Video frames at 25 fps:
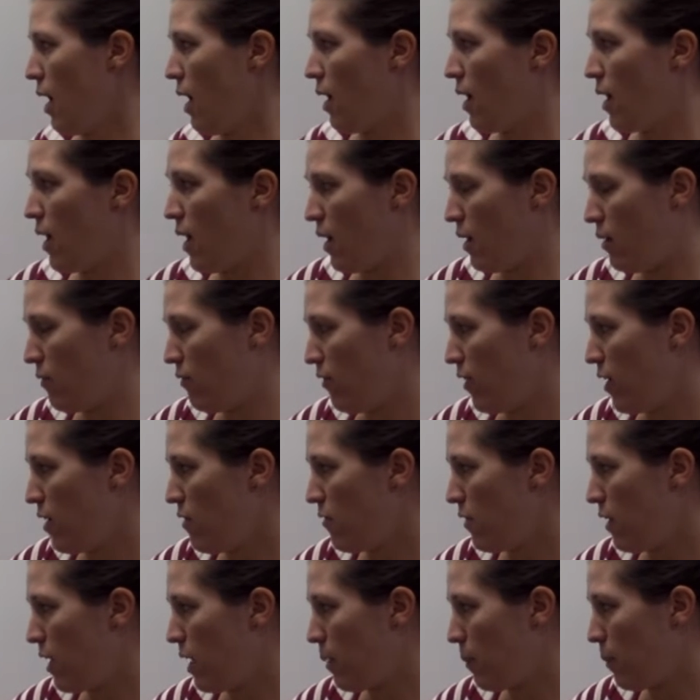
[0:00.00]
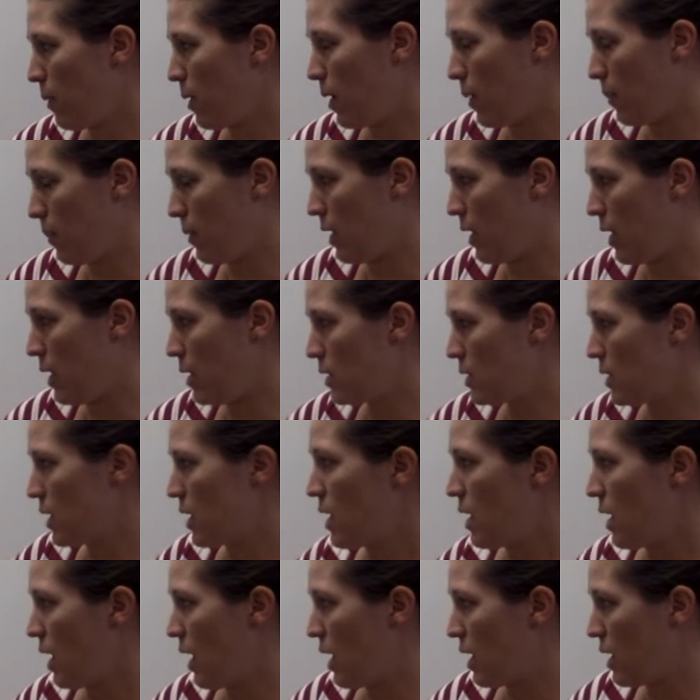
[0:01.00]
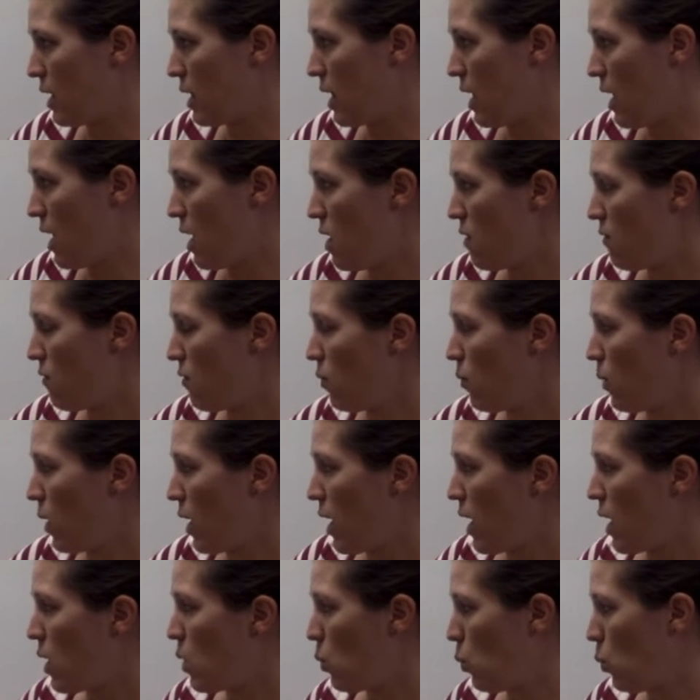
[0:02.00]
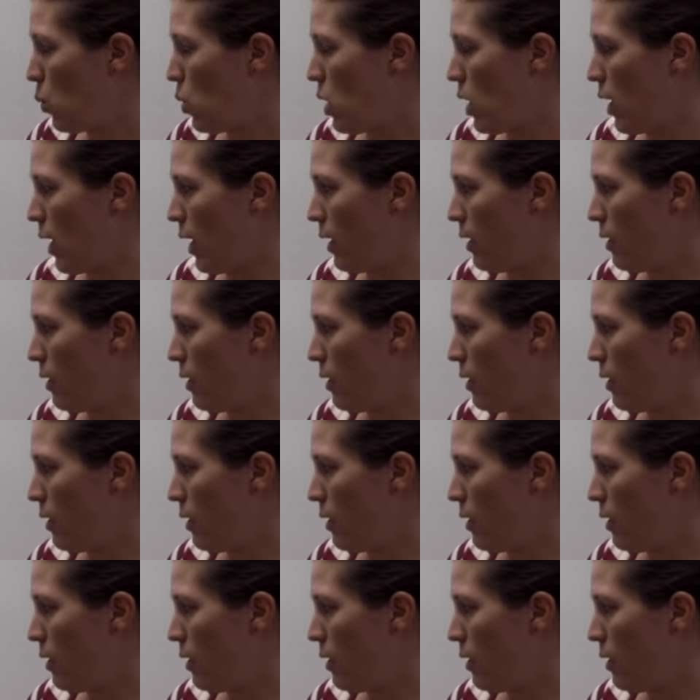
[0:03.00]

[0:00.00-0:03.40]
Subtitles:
I had 5 cupcakes. I gave away 1.